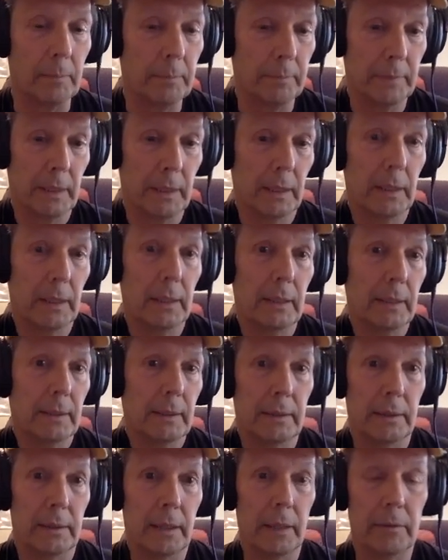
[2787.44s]

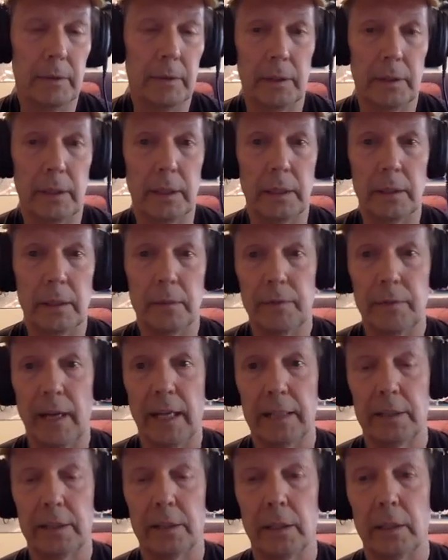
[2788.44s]
everything. In
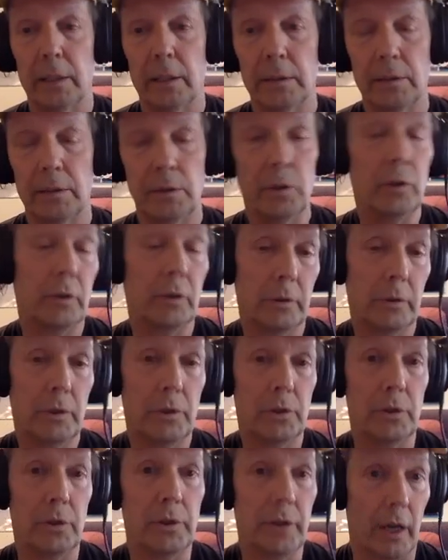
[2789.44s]
fact, you
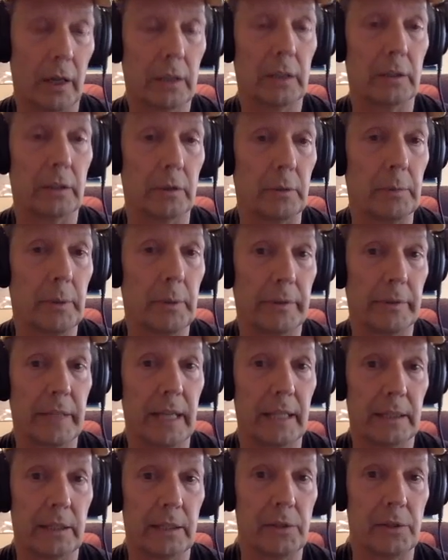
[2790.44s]
should talk a little bit about
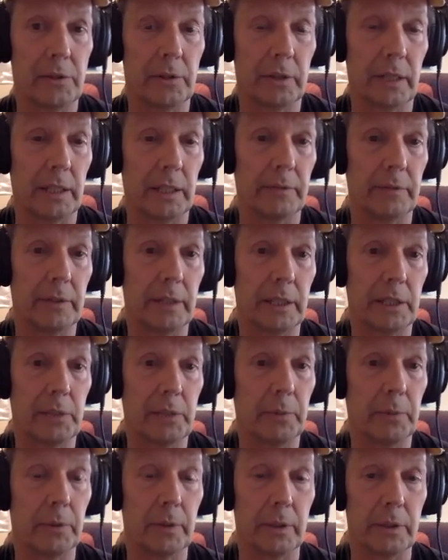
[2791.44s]
that, because you're kind of an
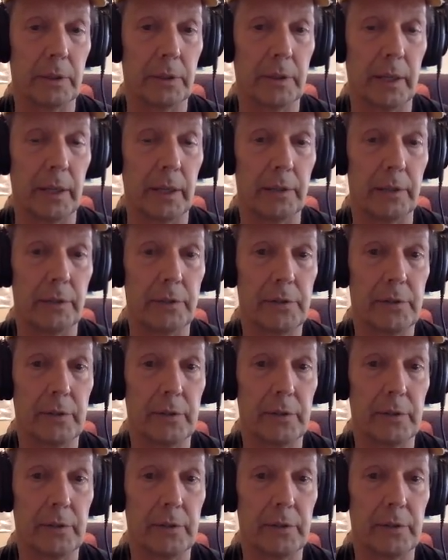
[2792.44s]
expert on tires.